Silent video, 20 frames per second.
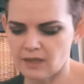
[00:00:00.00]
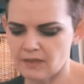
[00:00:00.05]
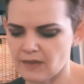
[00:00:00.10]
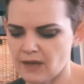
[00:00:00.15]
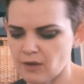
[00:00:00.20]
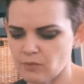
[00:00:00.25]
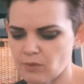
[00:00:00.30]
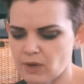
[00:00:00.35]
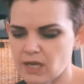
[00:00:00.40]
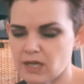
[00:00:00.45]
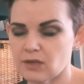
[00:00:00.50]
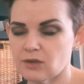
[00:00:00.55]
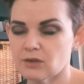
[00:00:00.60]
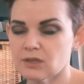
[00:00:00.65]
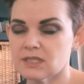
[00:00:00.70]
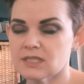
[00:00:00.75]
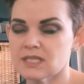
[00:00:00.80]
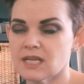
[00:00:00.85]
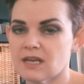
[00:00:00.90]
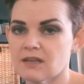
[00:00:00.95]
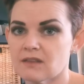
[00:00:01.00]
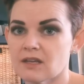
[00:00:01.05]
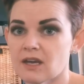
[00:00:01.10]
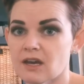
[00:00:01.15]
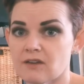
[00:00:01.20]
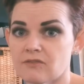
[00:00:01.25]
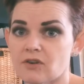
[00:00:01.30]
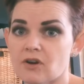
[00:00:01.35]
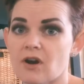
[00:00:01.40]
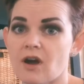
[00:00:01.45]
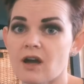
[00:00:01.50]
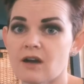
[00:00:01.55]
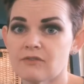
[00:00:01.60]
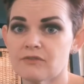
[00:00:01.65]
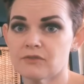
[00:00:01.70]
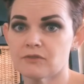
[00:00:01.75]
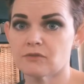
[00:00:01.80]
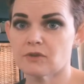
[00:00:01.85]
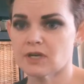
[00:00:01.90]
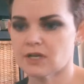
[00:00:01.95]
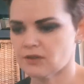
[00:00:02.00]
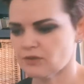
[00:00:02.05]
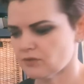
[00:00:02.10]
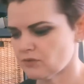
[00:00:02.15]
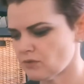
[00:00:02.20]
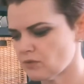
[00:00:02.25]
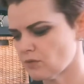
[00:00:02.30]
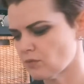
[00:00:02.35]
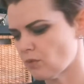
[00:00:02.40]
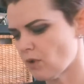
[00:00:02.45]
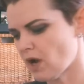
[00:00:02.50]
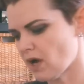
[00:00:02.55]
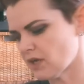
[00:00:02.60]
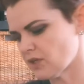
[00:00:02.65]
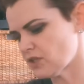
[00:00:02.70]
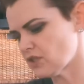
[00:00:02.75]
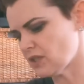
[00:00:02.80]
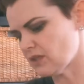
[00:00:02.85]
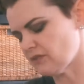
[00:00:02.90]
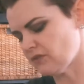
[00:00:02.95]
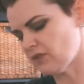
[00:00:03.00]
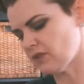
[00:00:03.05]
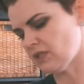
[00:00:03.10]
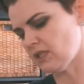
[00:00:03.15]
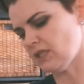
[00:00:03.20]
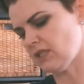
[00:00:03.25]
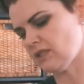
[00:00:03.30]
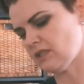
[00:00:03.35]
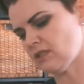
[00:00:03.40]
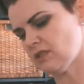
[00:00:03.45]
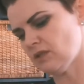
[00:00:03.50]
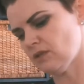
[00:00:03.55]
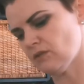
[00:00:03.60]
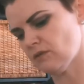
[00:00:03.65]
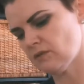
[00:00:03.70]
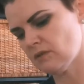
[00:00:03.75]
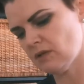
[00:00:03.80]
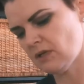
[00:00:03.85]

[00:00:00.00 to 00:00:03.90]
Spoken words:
That way you can take the cover off and run it through the wash if you need to.